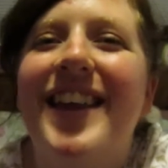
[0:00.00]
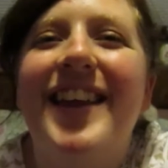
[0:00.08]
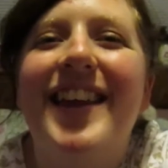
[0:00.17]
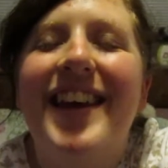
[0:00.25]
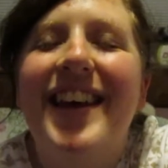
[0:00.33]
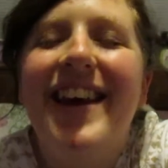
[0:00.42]

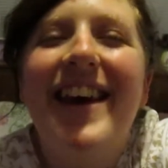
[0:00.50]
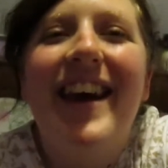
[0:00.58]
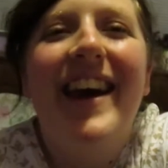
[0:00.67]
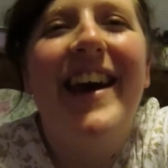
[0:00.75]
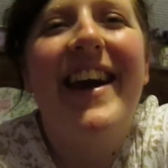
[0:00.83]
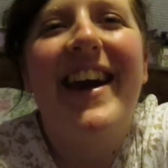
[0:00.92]

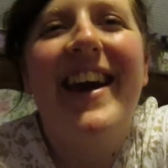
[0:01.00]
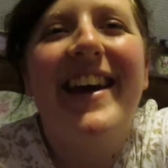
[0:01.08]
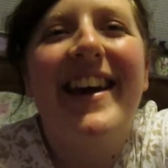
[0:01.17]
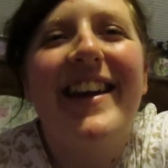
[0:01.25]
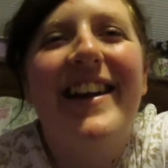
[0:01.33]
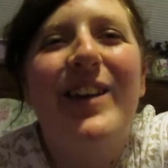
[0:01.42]

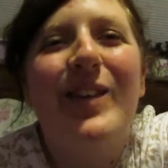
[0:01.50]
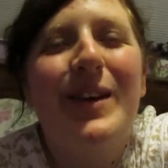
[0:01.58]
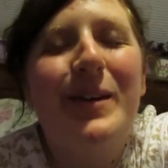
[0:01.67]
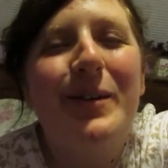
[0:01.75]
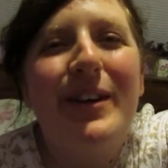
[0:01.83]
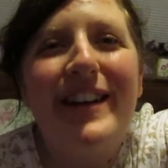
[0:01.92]
and I'm
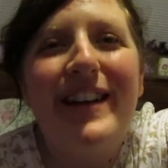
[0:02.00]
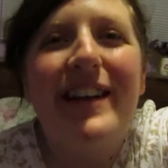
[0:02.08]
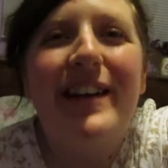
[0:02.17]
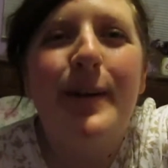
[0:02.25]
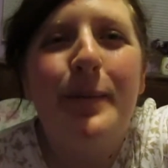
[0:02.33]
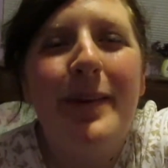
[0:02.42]
getting ready to
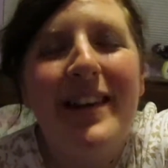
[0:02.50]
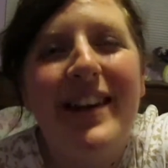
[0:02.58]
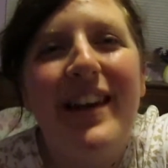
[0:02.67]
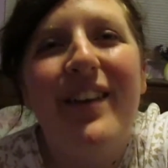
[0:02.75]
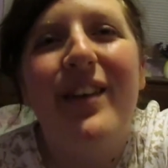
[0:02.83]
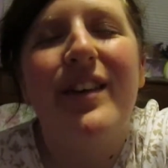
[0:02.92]
go to bed
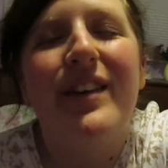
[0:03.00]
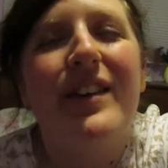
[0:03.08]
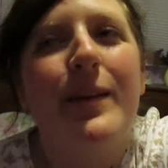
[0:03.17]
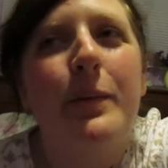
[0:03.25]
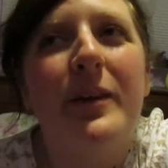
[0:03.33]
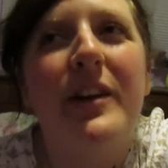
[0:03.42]
now because
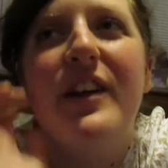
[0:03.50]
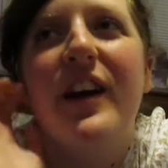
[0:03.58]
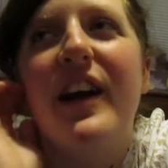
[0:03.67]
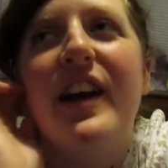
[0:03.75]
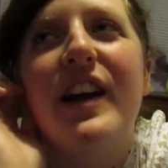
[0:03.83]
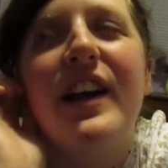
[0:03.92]
I'm pretty
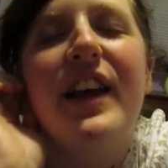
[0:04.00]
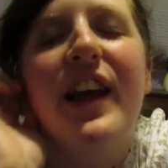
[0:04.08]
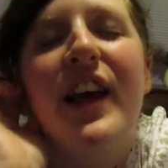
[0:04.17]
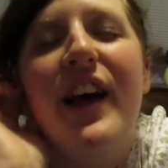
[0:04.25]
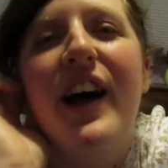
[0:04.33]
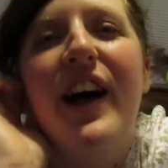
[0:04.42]
tired.
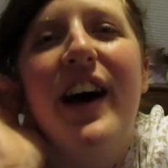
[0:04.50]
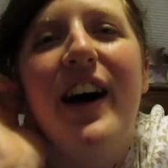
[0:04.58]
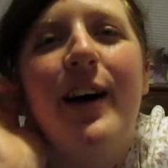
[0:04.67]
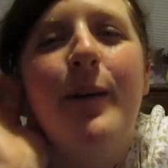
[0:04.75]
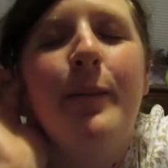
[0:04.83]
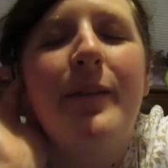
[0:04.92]

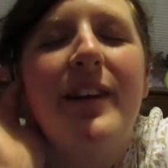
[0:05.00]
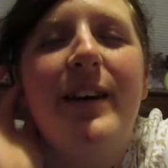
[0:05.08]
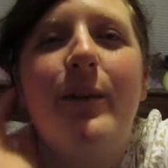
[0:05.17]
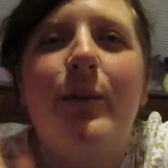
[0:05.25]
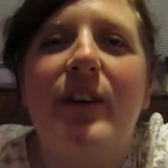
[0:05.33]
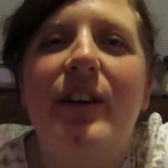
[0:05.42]
Um, I
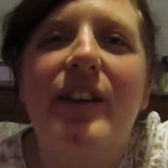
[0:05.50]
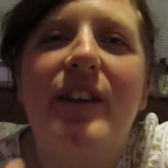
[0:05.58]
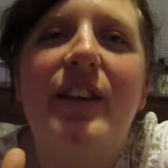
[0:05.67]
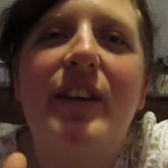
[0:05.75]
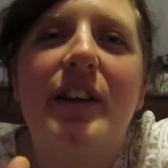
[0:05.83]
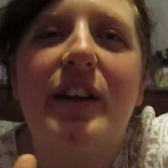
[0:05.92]

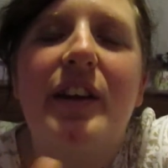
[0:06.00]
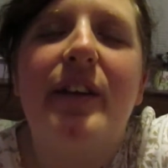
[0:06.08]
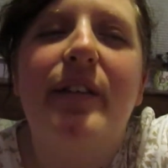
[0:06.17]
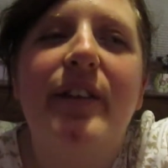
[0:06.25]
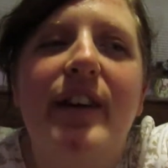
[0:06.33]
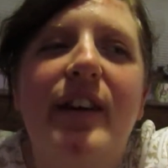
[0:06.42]
was
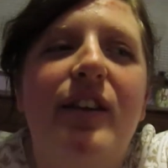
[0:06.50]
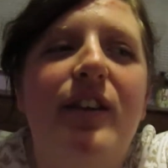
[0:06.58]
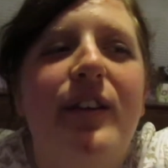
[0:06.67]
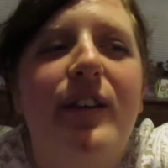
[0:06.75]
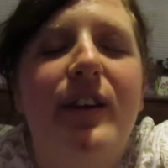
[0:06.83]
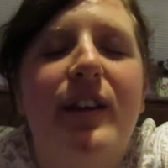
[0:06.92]
going
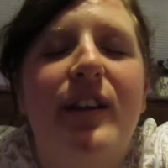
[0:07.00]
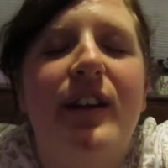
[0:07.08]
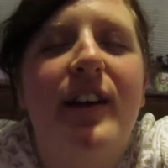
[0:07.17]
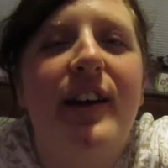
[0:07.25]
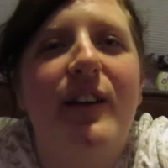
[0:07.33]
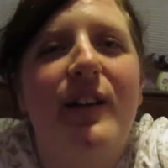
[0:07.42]
to,
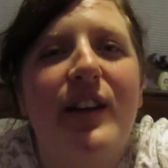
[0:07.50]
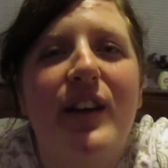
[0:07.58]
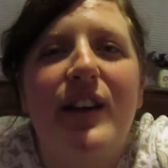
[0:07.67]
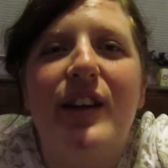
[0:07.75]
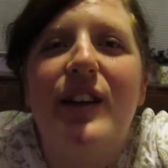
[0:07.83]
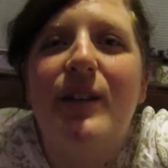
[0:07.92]
you know,
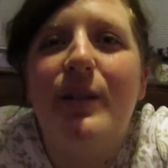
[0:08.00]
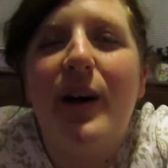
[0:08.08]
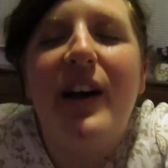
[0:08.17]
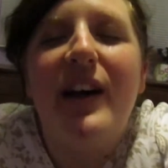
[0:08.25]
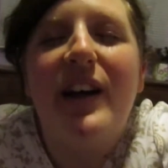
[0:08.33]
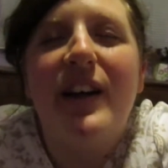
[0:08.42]
continue this
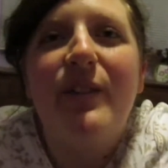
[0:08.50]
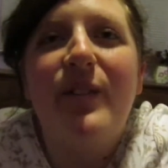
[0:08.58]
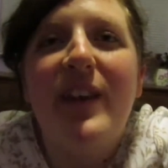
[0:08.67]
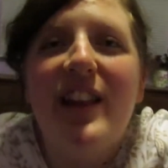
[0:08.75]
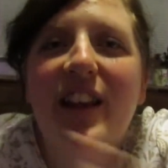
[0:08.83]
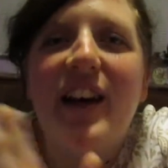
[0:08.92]

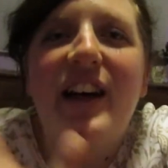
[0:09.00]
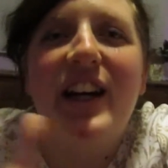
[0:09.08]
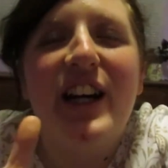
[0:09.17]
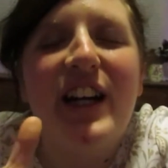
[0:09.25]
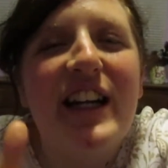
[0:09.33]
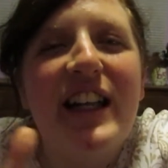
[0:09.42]
vlog
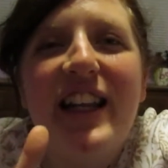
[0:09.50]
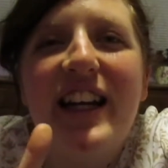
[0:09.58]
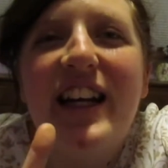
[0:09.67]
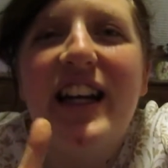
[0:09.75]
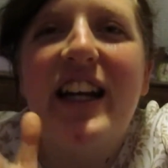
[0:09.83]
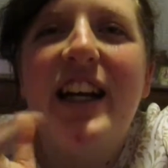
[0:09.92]

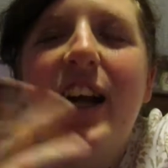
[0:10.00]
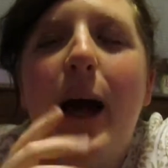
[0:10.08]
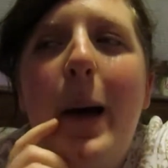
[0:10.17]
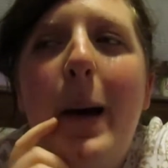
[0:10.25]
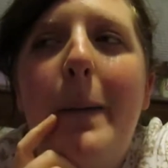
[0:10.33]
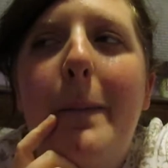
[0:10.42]
earlier,
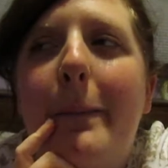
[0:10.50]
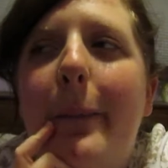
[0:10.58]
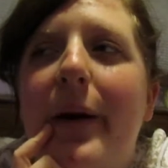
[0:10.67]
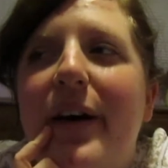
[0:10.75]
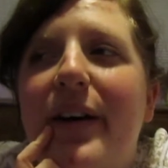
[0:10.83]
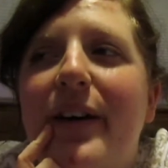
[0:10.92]

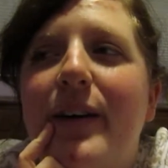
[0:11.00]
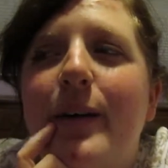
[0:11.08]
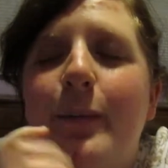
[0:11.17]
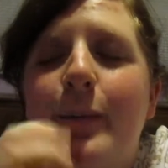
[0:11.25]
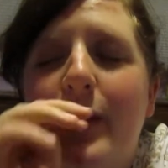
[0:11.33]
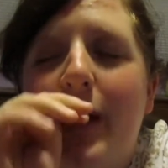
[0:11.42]
but,
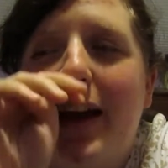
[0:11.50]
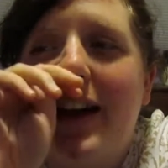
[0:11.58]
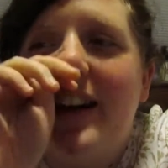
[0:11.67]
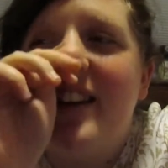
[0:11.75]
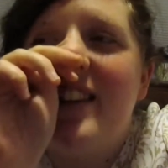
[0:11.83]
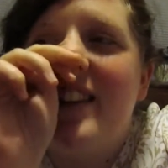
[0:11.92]
um, I
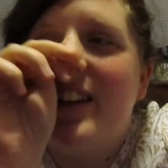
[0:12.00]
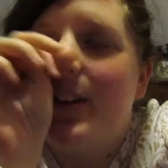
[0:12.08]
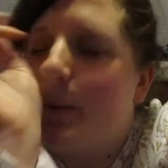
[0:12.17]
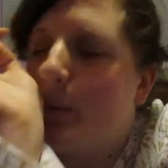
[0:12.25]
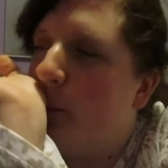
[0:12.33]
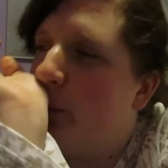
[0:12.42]
got
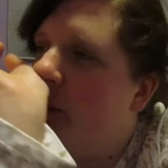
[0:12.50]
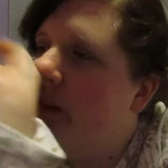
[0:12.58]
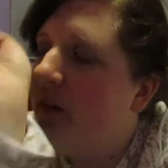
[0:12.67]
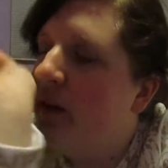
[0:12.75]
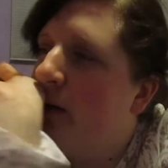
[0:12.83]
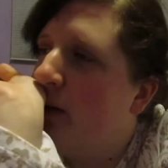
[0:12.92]
so,
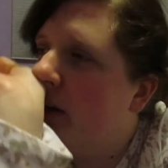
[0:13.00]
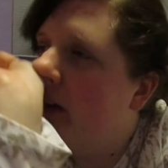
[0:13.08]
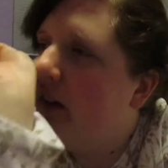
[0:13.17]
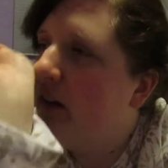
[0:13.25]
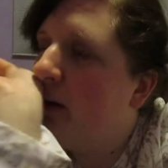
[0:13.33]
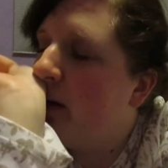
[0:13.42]

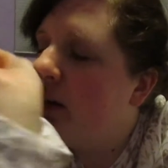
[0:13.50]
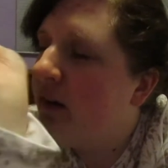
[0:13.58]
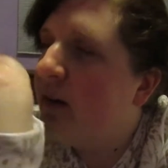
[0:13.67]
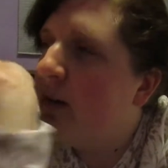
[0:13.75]
uh,